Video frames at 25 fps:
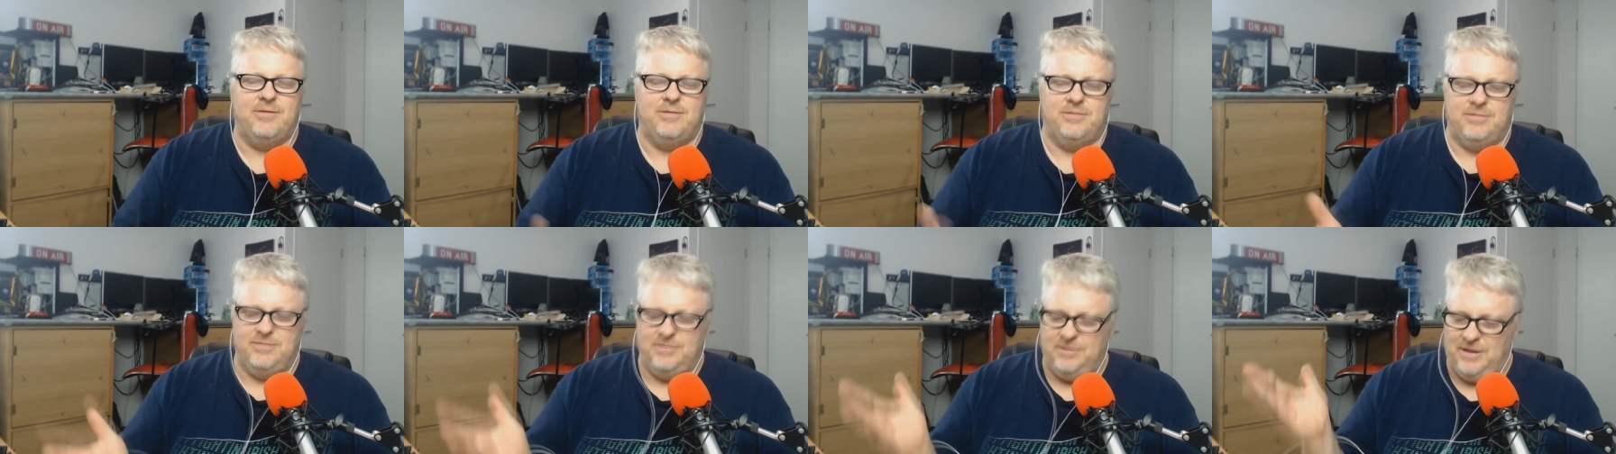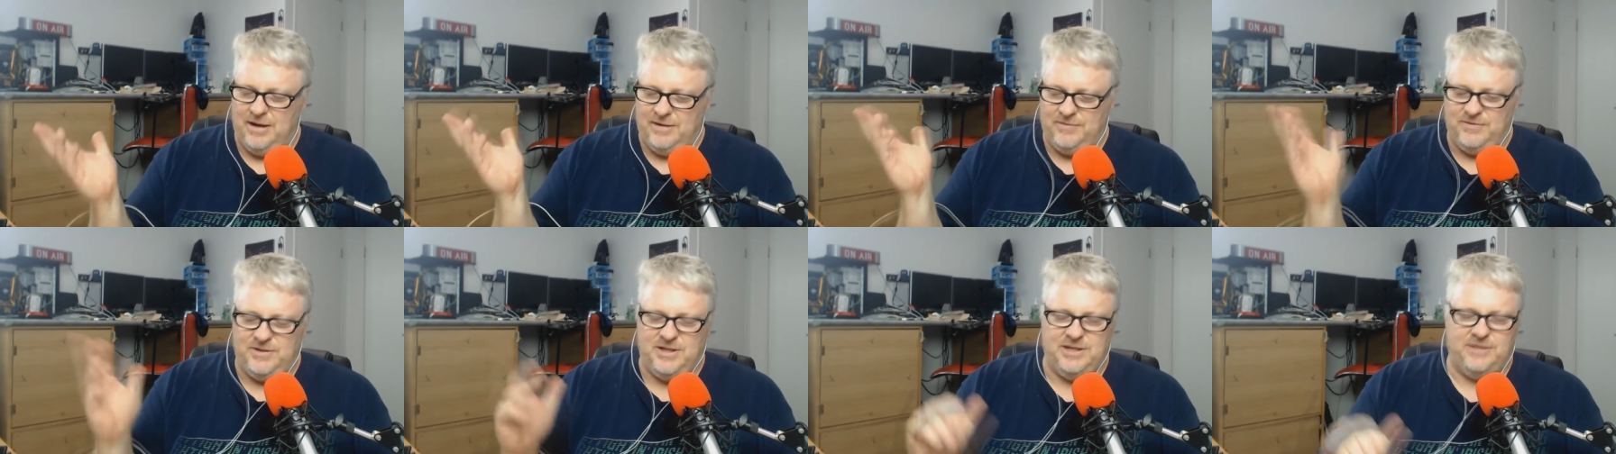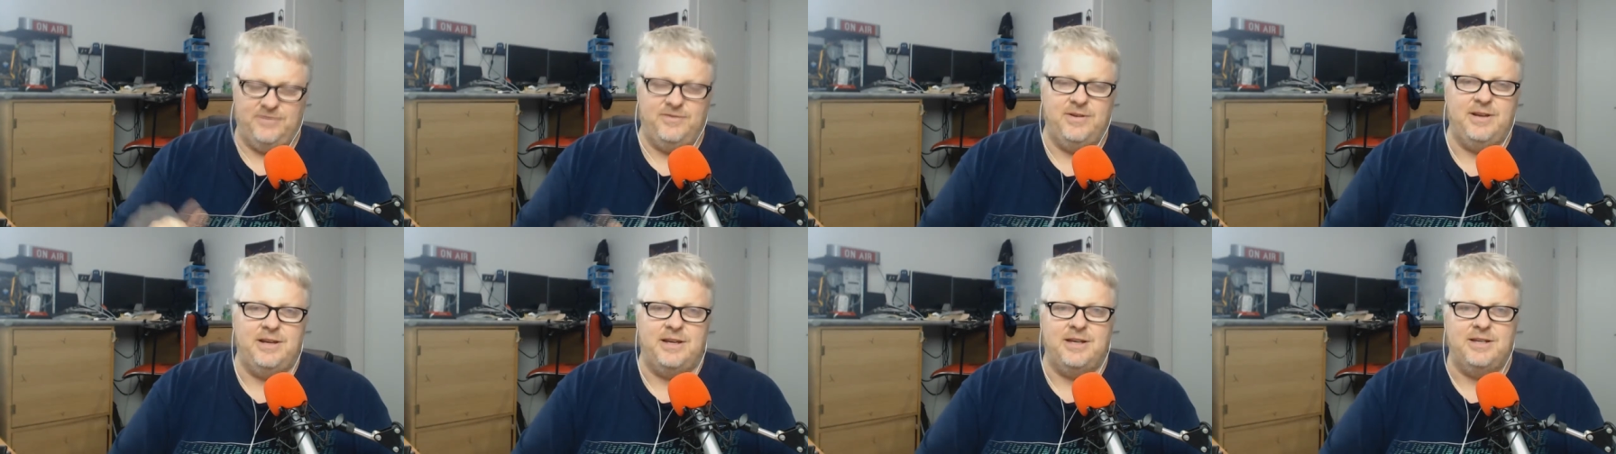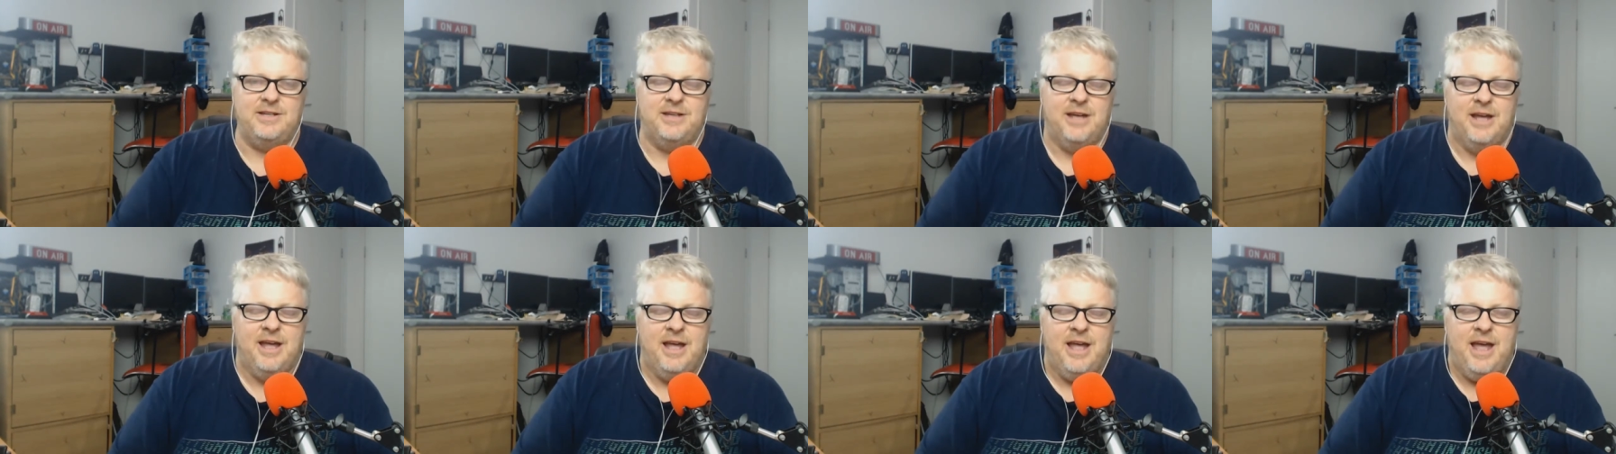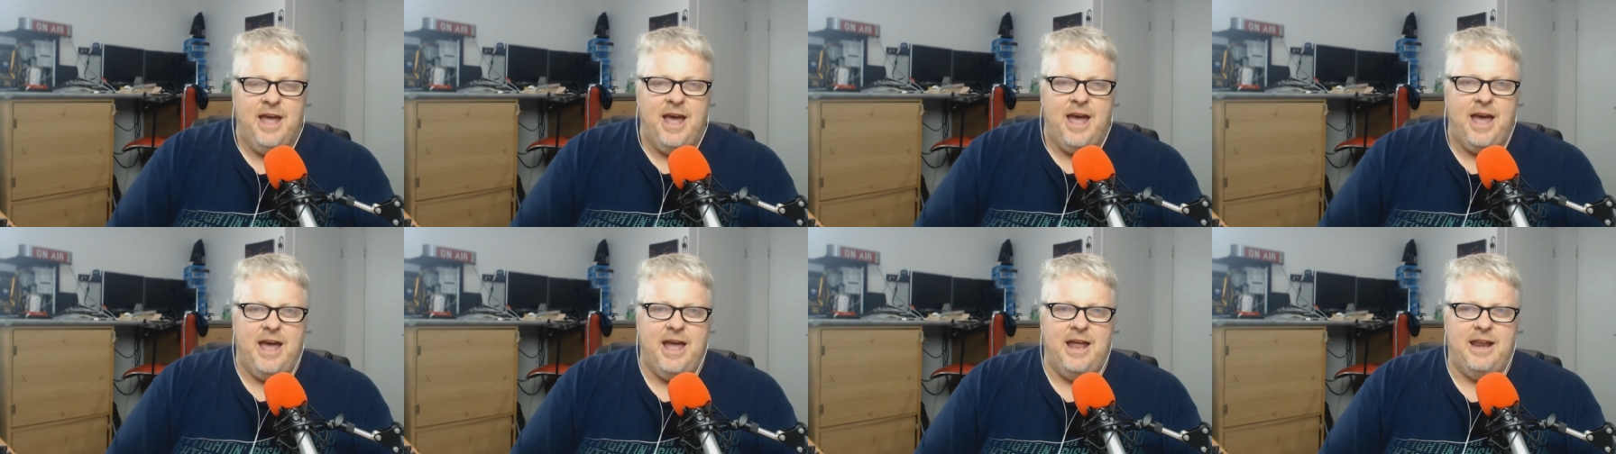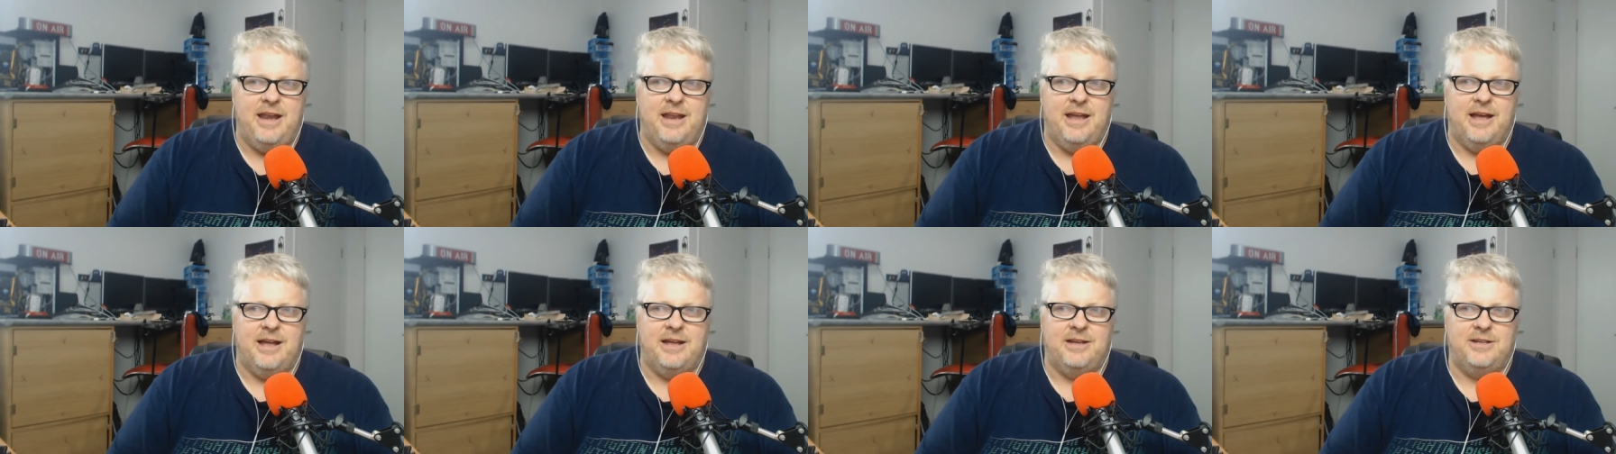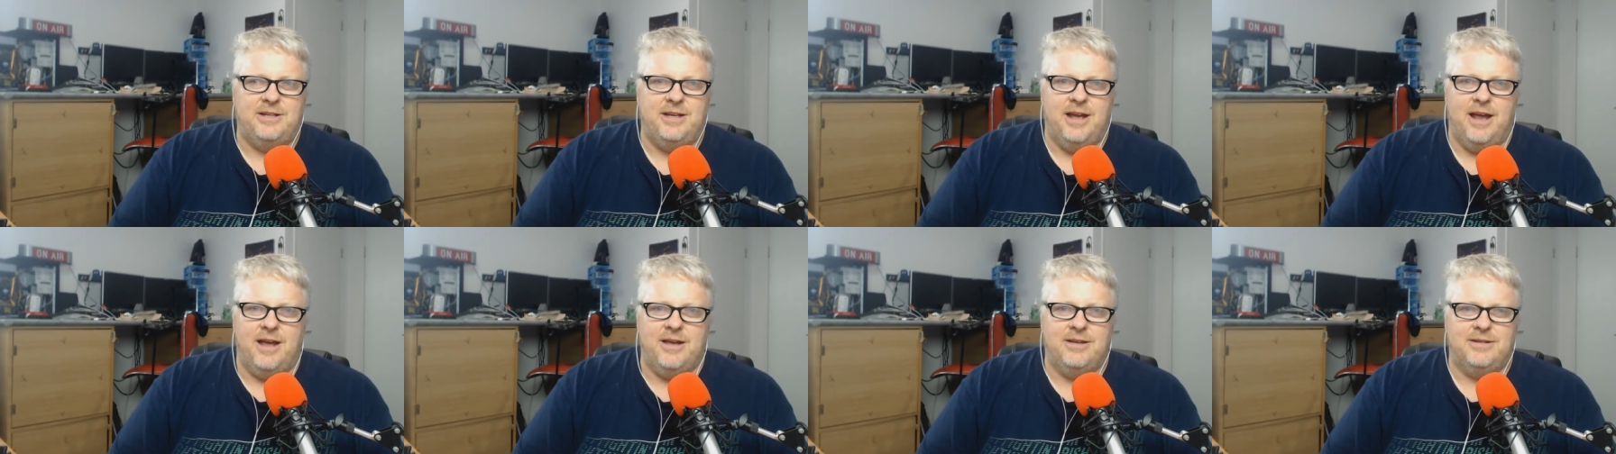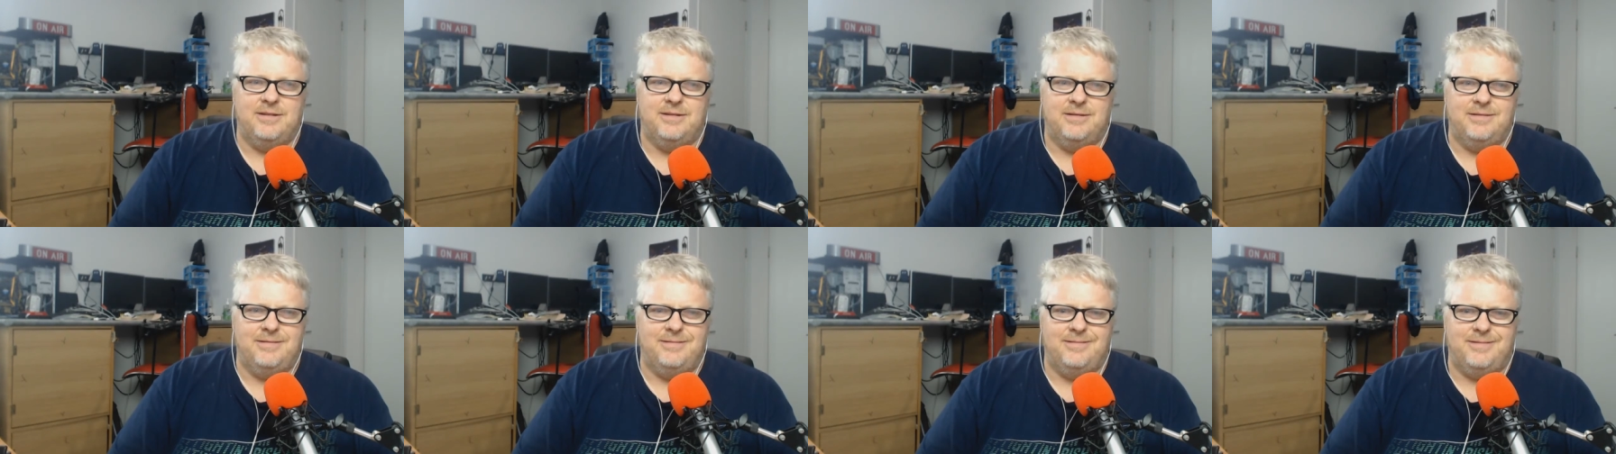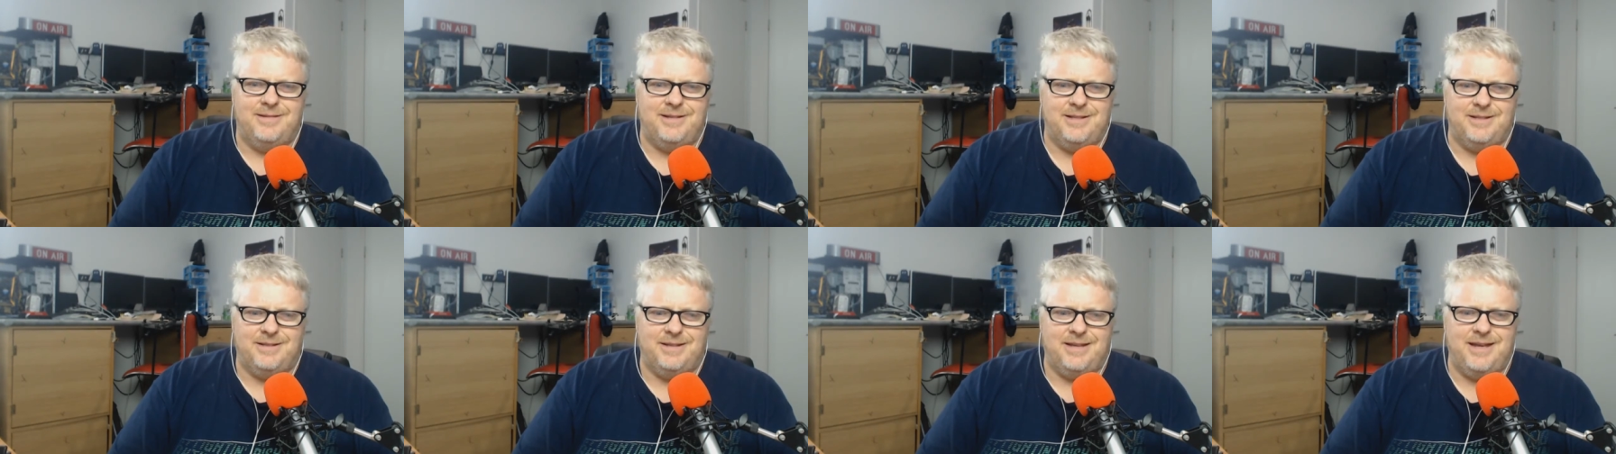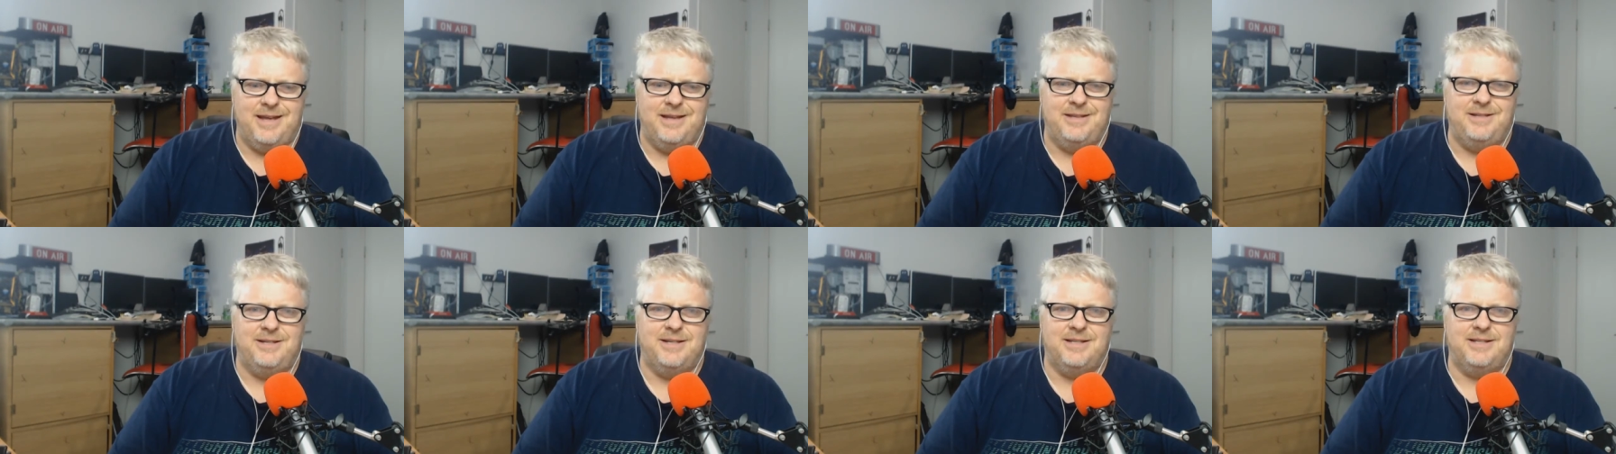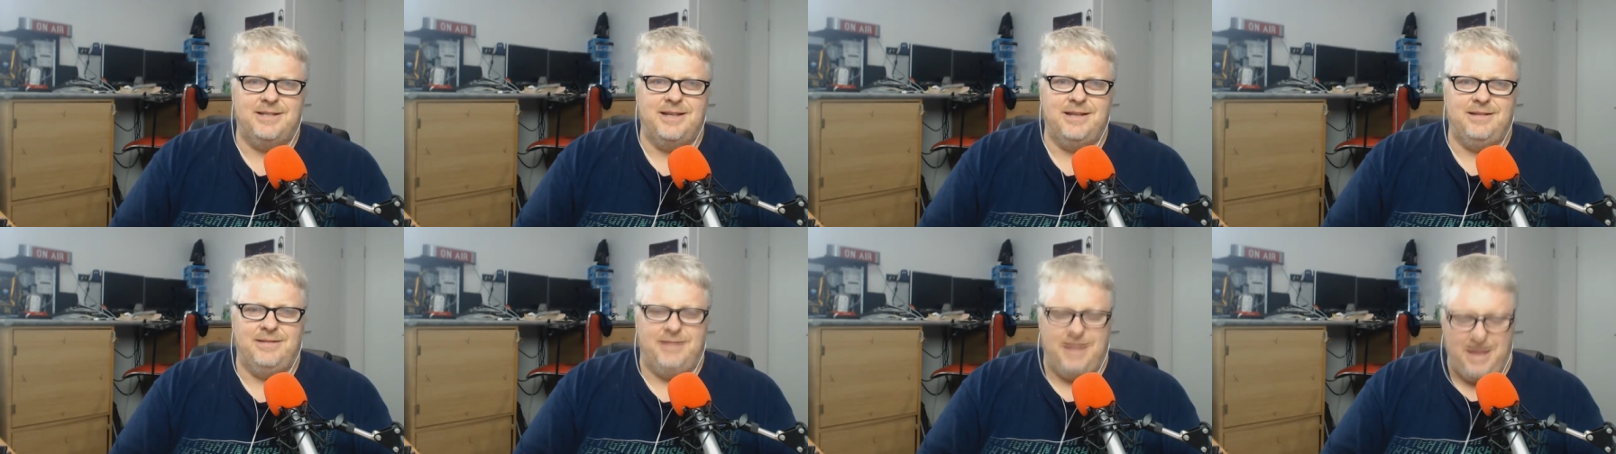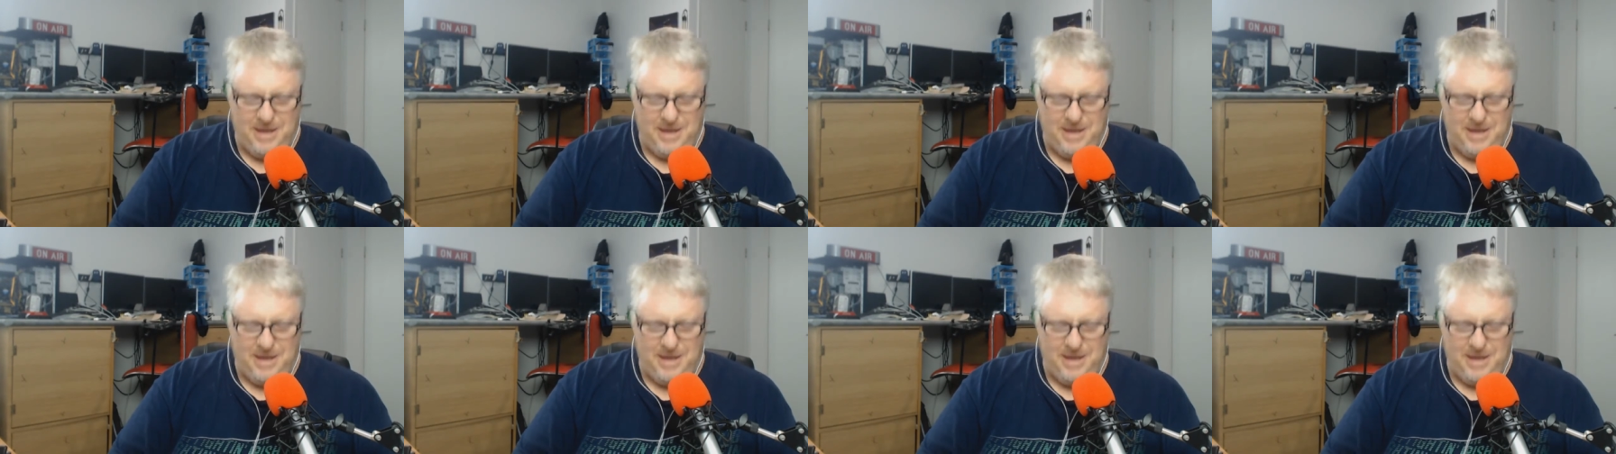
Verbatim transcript: Well, I've just finished, and uh, she has just kids just sit